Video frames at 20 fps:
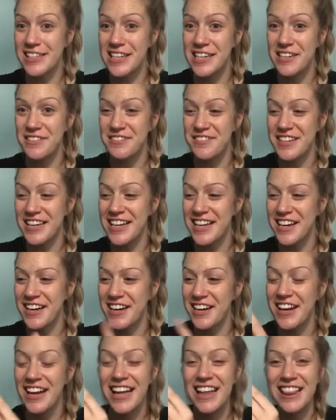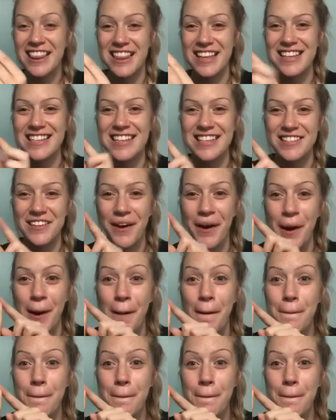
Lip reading: little finger. This is our